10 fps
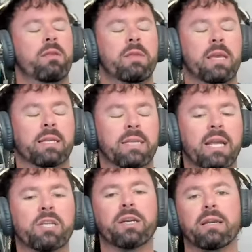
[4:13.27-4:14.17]
the
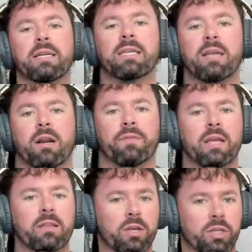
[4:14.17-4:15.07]
attention to detail and
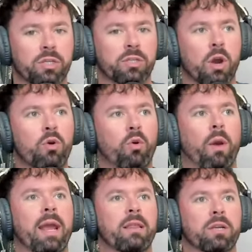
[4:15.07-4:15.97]
everything looks so
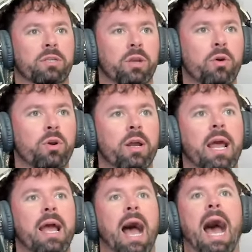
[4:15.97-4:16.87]
great, looks so good.
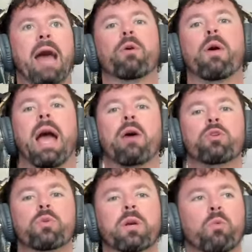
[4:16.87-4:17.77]
I don't know how
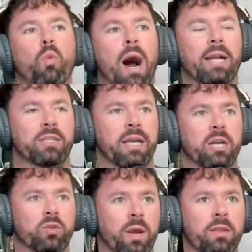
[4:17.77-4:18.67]
you can watch that
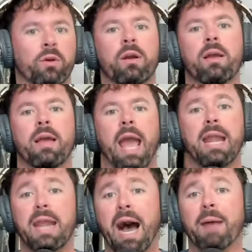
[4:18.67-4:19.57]
trailer
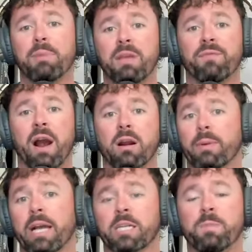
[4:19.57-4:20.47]
and not be fired up.
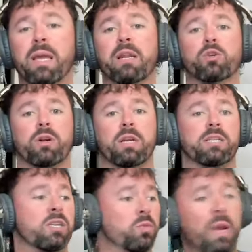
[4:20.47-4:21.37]
Guys, speaking of
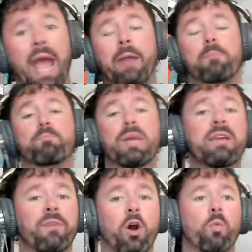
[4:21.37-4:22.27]
traditions, we had
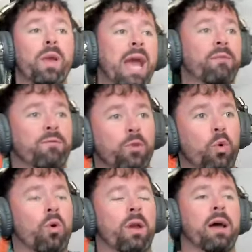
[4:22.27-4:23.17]
Bevo, we had
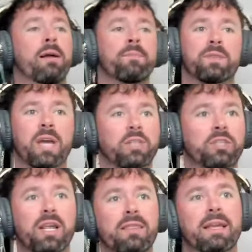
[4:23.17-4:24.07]
Florida
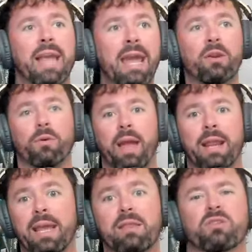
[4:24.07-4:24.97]
touching the Gatorhead.
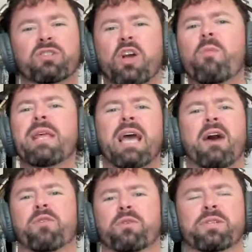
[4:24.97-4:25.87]
Again, there's so many
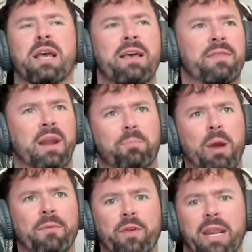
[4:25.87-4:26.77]
others that I'm
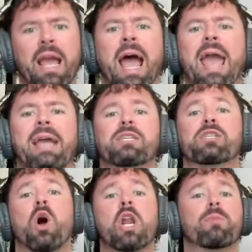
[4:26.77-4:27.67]
probably forgetting. Hey, it
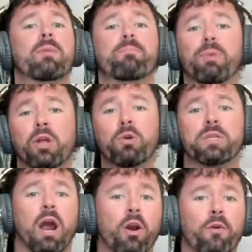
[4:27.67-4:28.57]
started with blue
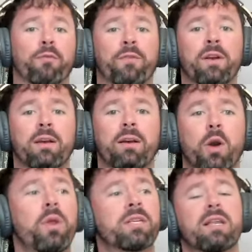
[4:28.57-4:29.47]
turf.
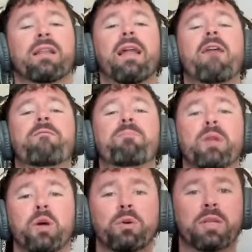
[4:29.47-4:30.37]
Who doesn't love
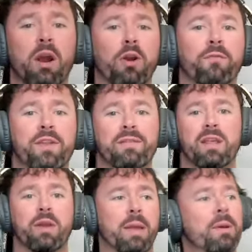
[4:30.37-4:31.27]
blue turf in the
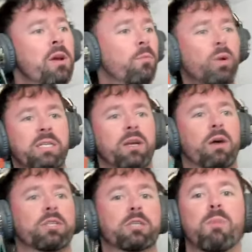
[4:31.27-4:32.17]
video game? We saw
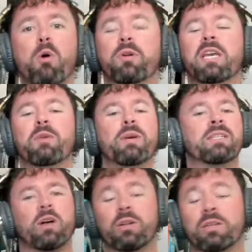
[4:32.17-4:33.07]
Smokey. We
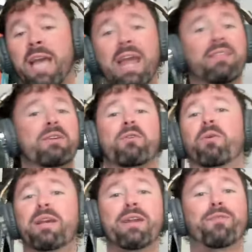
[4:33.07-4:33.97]
saw Talon
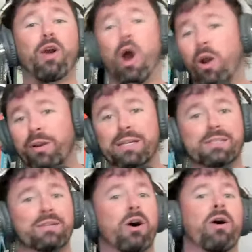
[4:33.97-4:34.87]
Green for
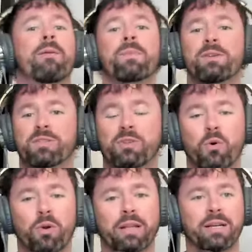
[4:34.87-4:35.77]
Arkansas
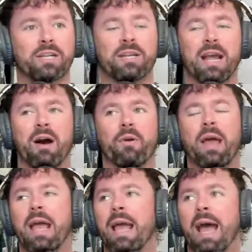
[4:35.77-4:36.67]
scoring a touchdown.
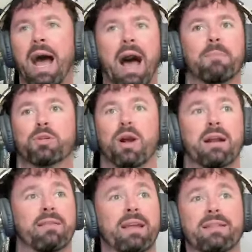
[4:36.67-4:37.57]
I'm trying
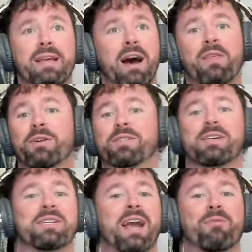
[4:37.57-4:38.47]
to think of the others
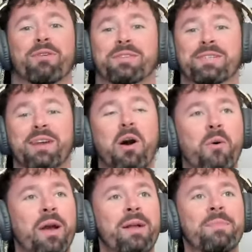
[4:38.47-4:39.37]
because there were
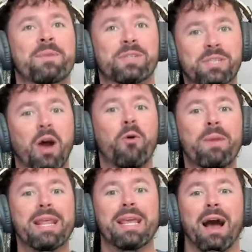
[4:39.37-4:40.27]
so
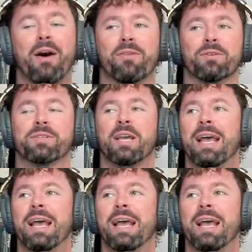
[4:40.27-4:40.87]
many others.